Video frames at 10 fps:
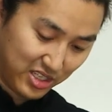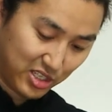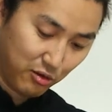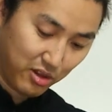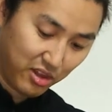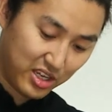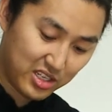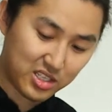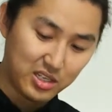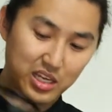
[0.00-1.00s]
So
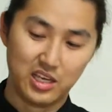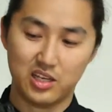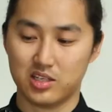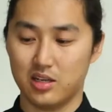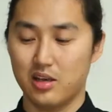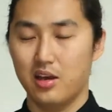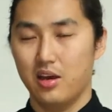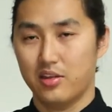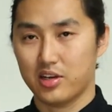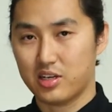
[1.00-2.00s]
this is
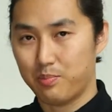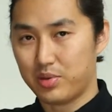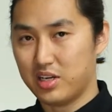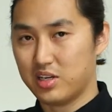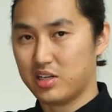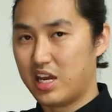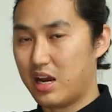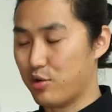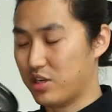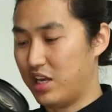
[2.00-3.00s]
the complete
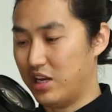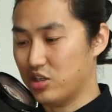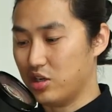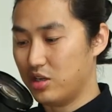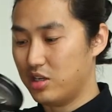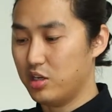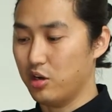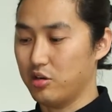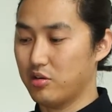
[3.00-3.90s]
camera cage here.